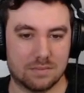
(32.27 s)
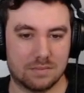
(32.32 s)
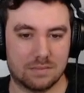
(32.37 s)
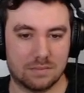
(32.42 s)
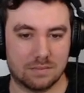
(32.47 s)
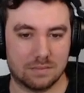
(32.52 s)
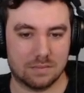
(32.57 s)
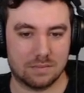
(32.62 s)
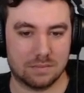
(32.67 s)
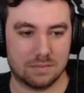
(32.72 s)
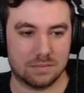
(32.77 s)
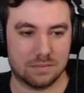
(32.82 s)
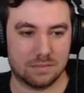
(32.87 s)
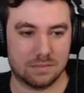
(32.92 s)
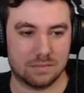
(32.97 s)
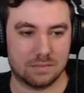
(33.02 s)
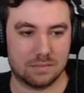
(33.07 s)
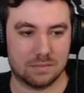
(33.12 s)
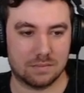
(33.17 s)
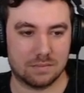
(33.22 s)

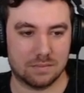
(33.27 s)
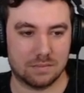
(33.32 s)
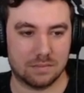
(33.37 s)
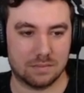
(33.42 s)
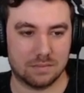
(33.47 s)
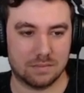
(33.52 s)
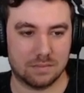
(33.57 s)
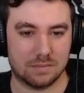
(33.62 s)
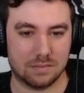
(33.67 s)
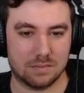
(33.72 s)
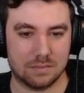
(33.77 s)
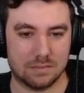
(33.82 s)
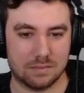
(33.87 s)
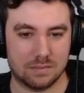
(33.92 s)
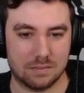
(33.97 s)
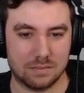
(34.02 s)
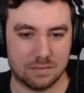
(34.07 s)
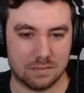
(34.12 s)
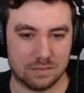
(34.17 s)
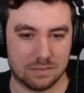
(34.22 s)

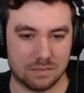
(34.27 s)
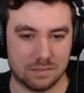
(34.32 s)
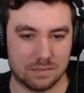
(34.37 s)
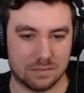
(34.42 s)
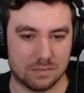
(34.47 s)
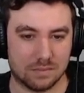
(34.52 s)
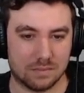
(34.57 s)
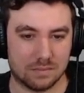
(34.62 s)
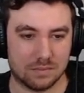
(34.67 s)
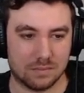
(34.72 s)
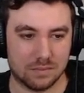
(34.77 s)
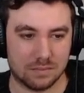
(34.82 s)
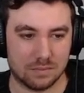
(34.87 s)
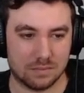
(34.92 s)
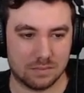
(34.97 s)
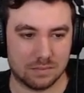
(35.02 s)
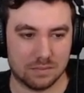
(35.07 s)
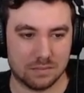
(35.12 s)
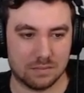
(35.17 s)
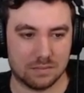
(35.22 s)

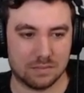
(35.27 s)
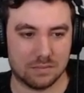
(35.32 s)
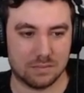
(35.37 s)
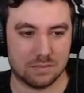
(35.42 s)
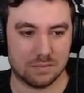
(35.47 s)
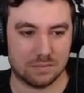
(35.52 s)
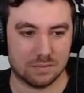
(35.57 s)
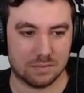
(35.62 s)
This person isn't speaking.